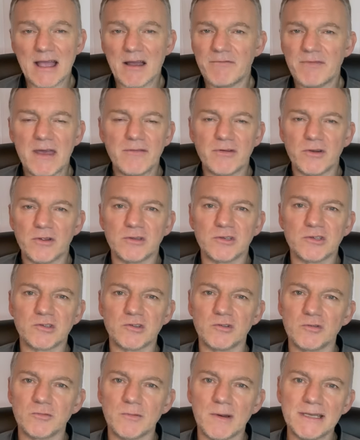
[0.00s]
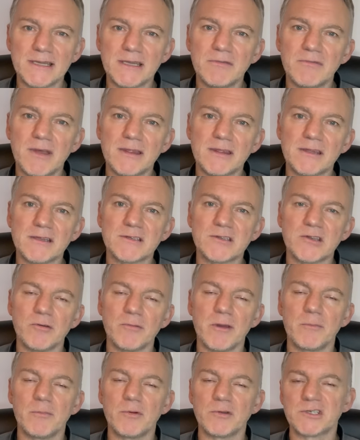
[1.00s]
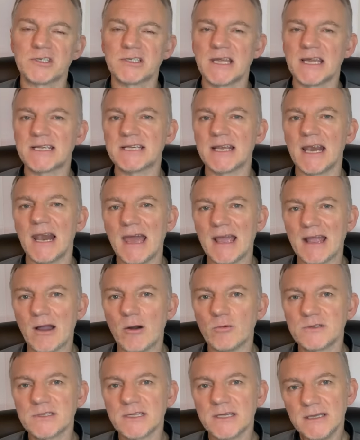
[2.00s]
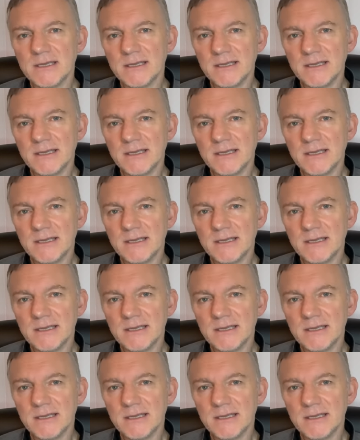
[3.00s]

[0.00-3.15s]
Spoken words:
I've never understood why defenders do it, but sticks a leg out